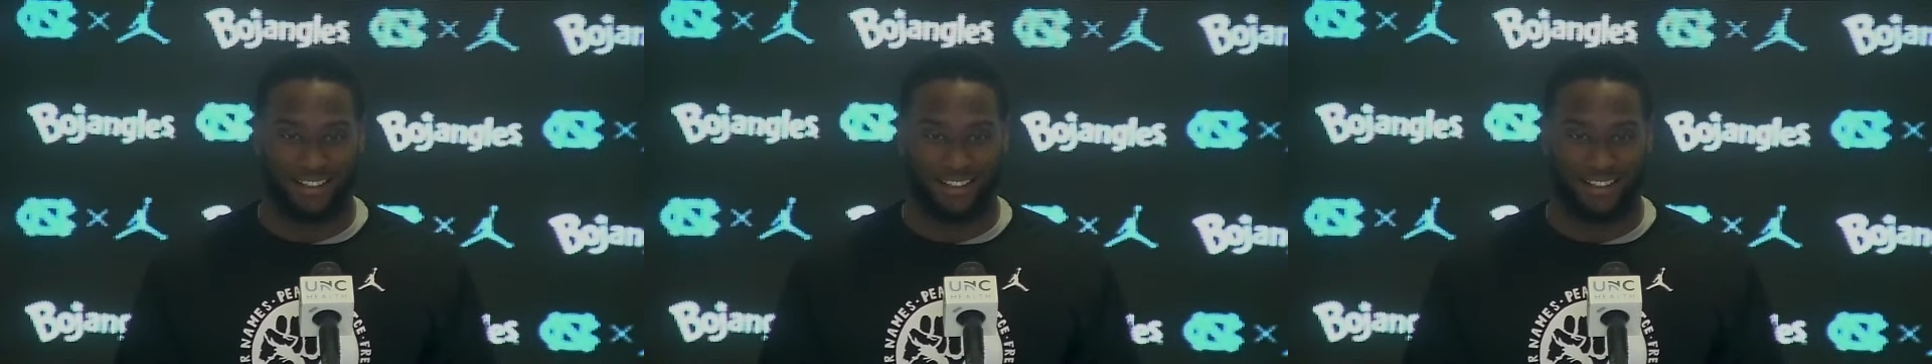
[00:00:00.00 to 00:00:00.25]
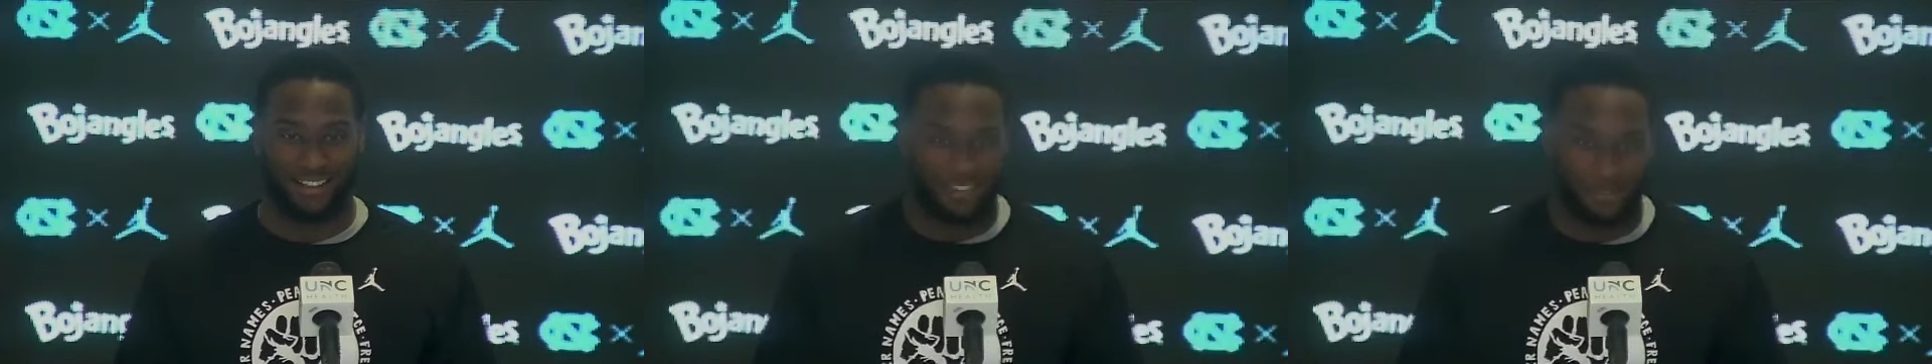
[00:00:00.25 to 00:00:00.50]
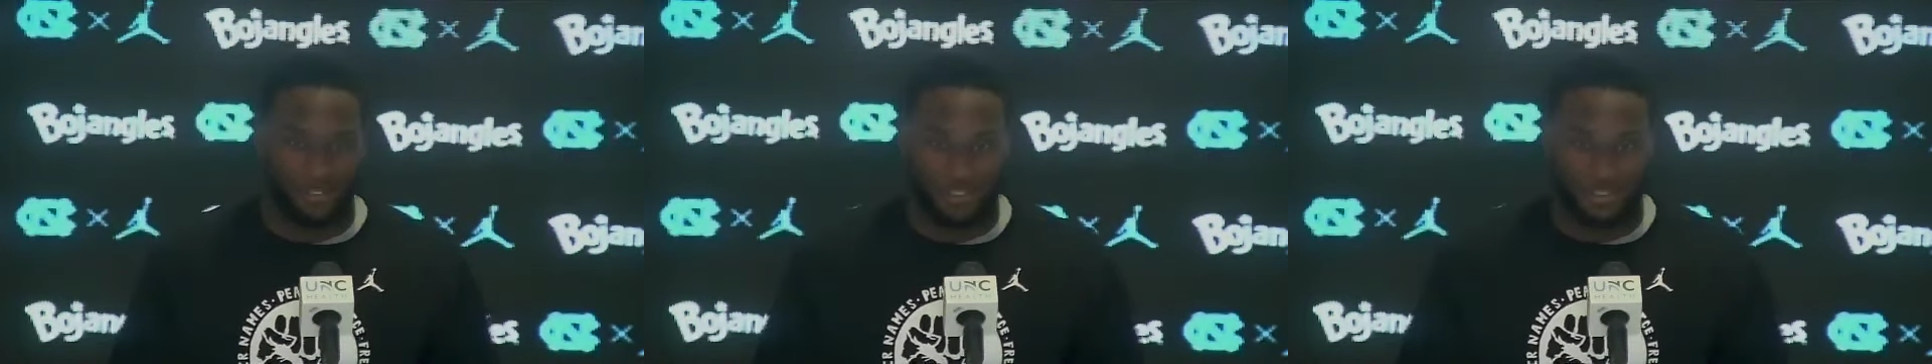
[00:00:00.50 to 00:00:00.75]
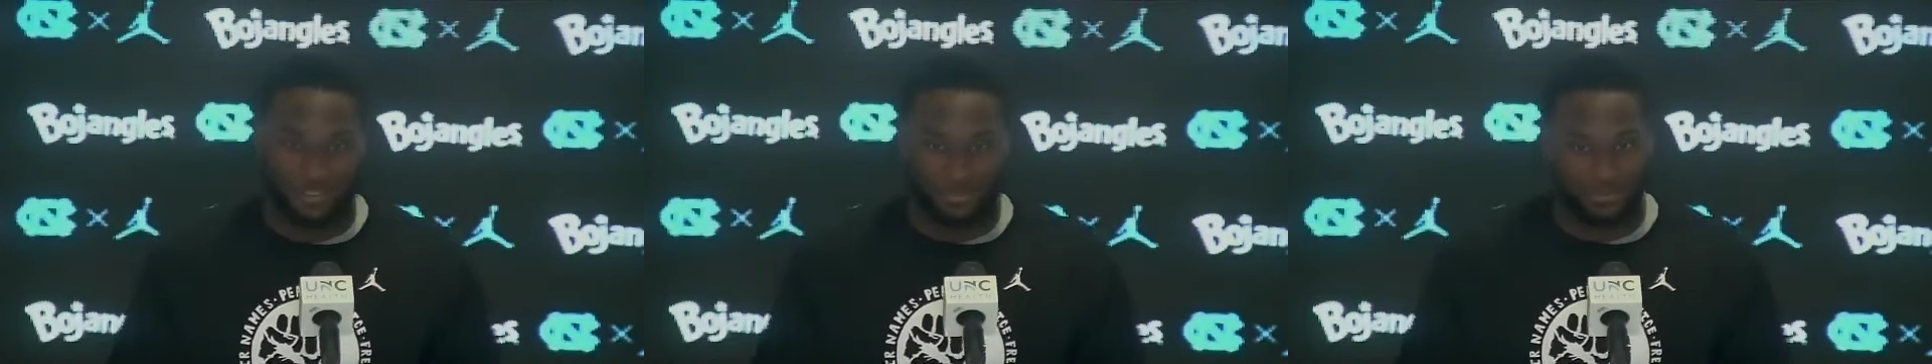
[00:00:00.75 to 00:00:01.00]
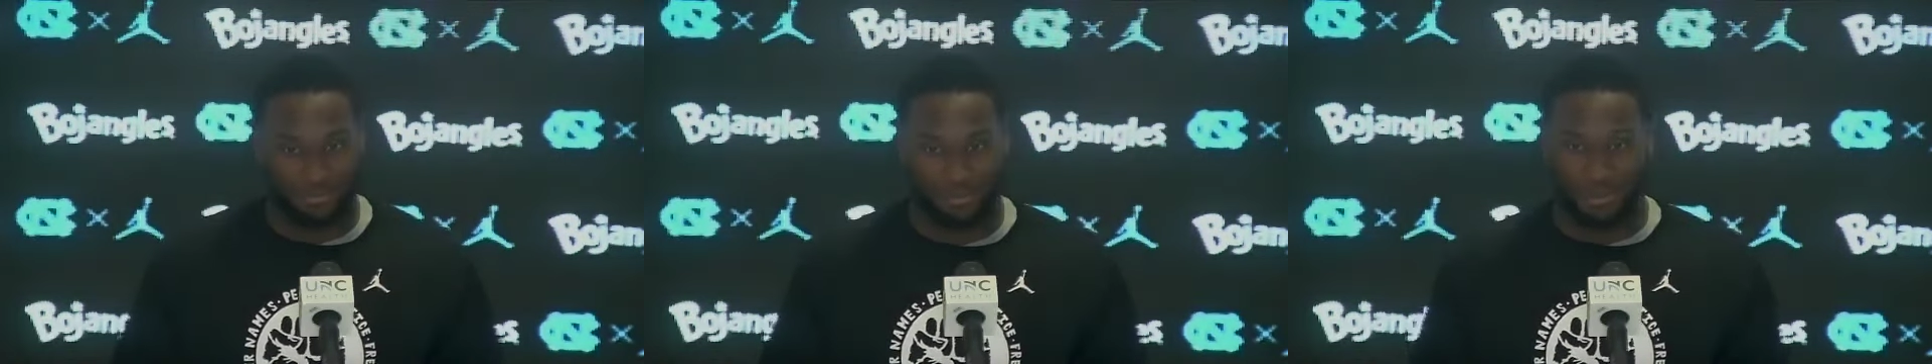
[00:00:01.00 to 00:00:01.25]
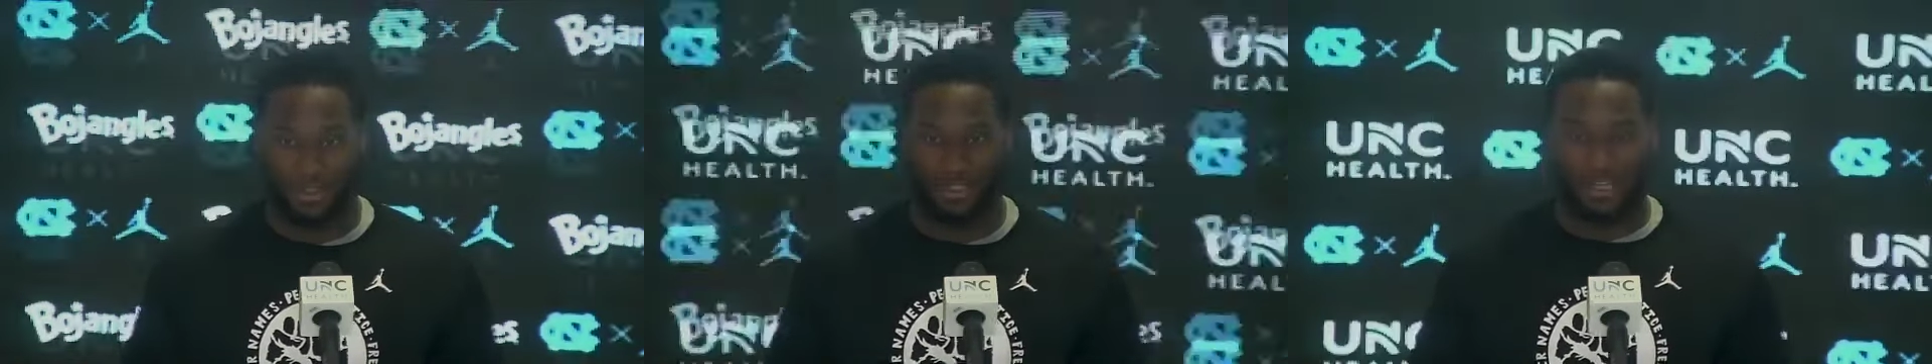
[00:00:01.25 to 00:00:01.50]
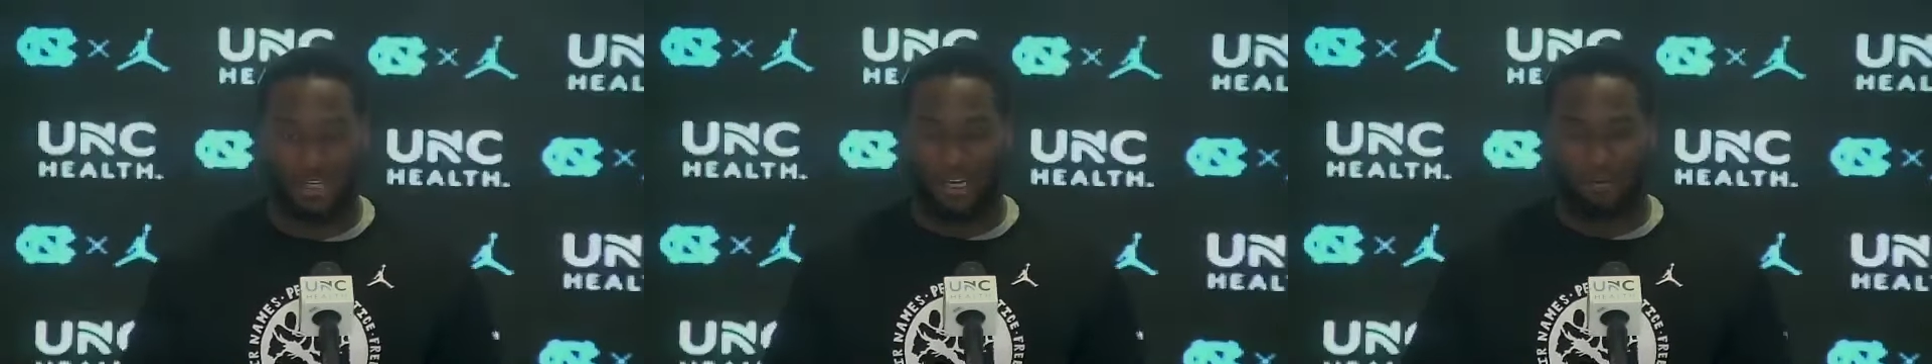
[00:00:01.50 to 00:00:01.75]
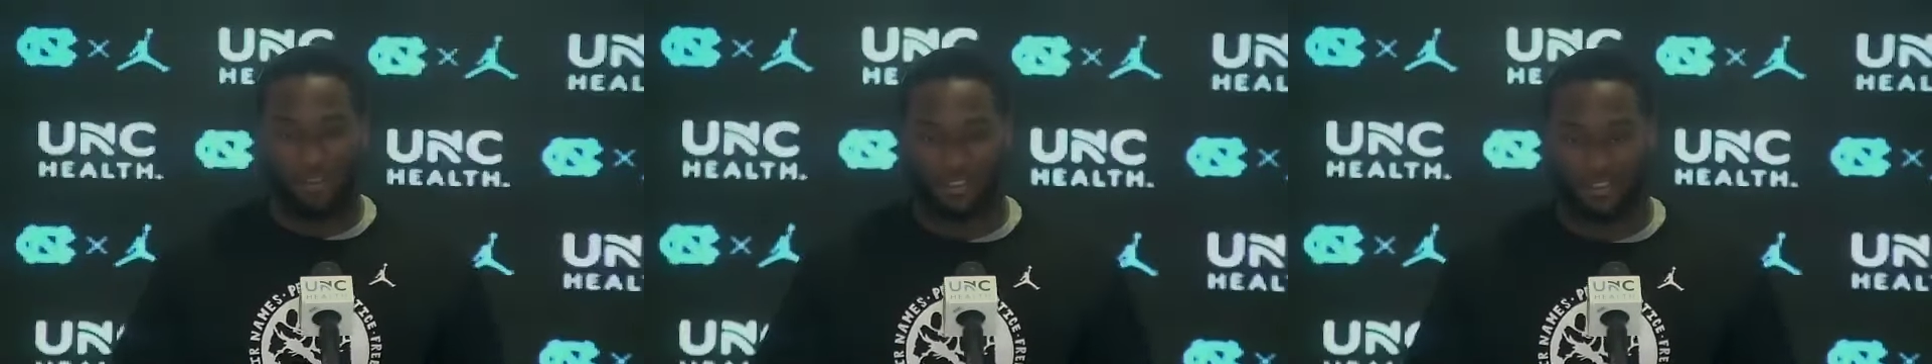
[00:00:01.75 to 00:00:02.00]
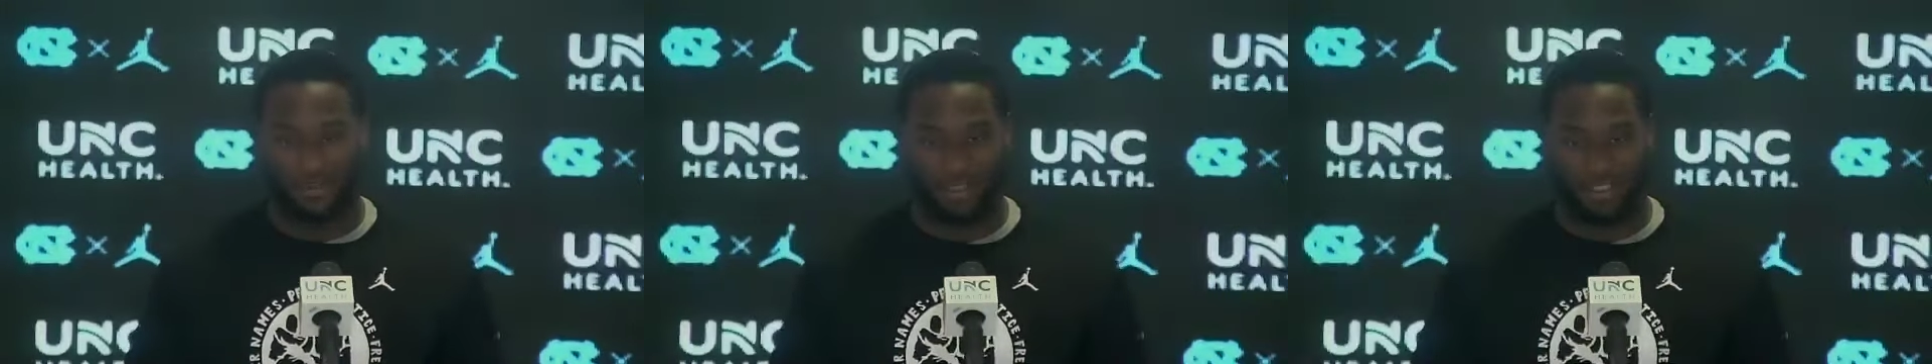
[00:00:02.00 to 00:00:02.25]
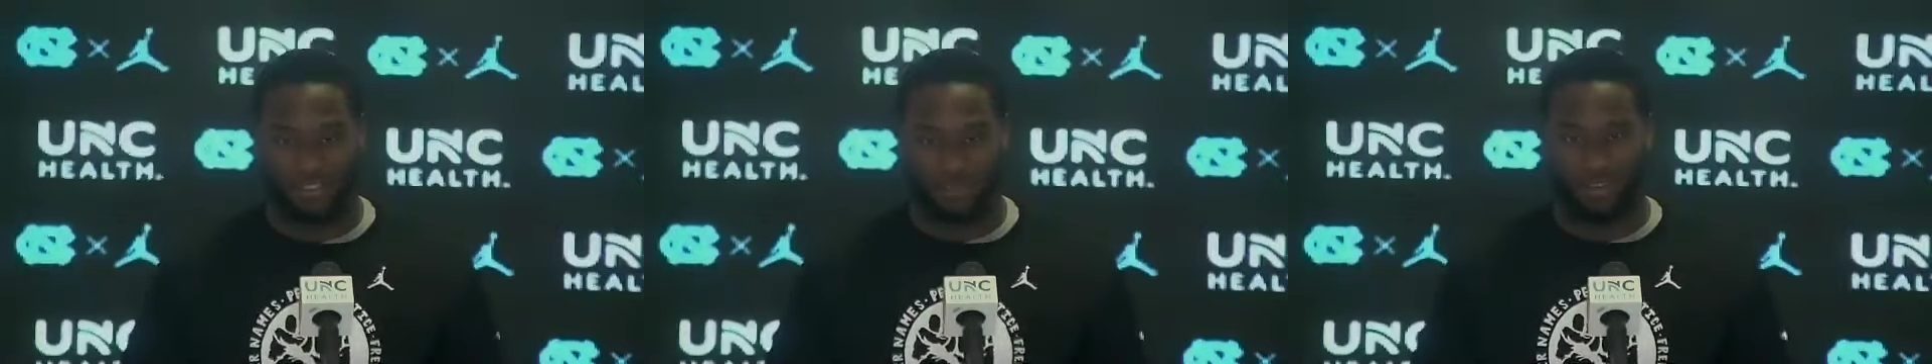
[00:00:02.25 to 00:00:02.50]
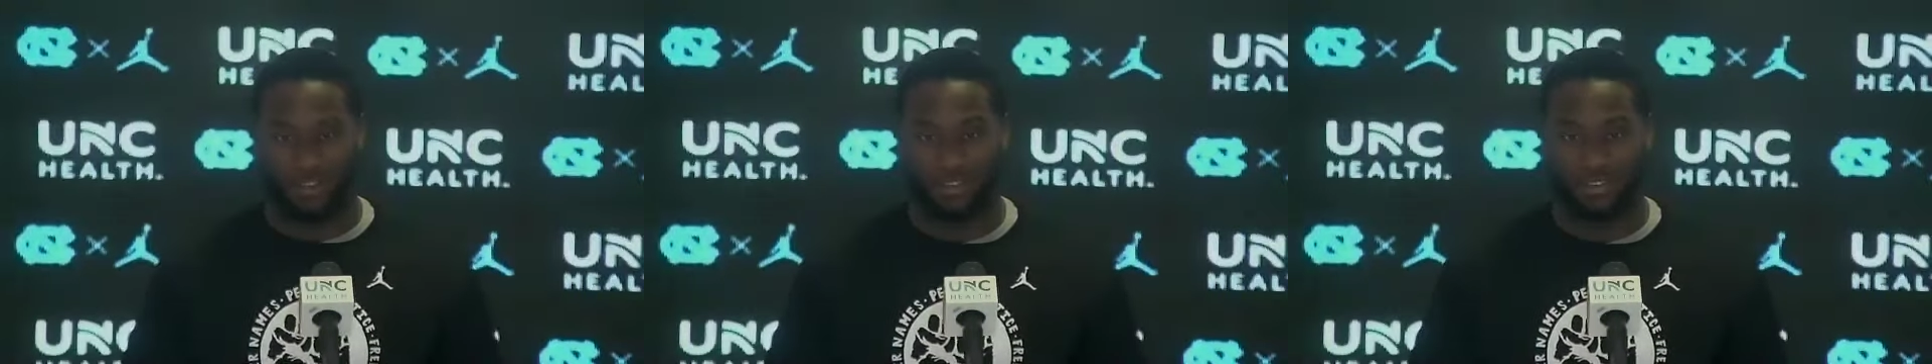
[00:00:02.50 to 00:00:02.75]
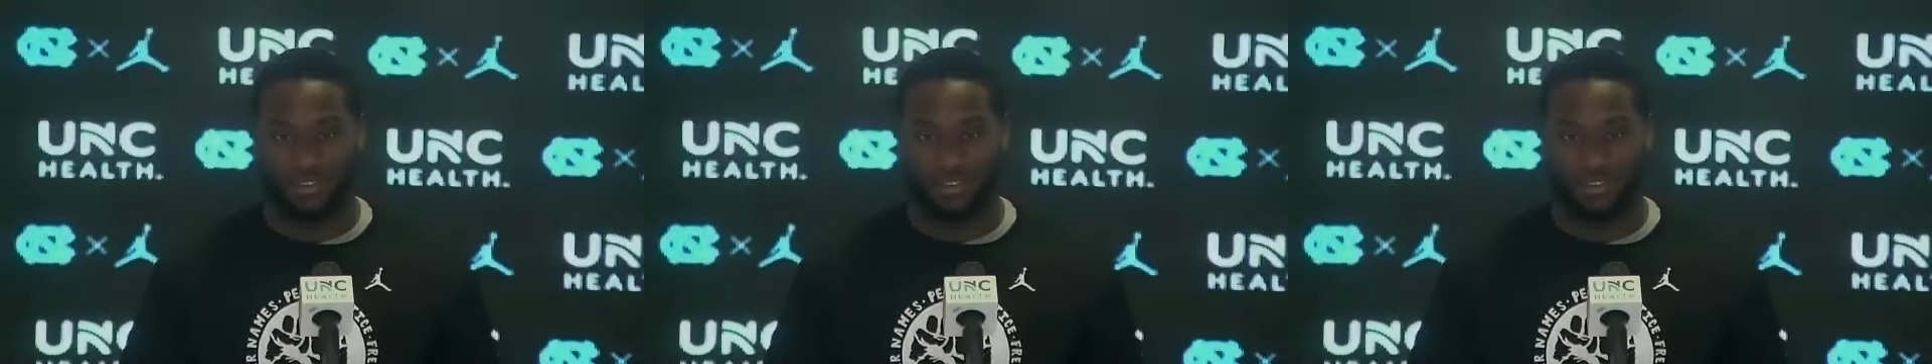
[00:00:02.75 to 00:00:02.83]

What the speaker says: ask the question, but we just didn't make enough plays.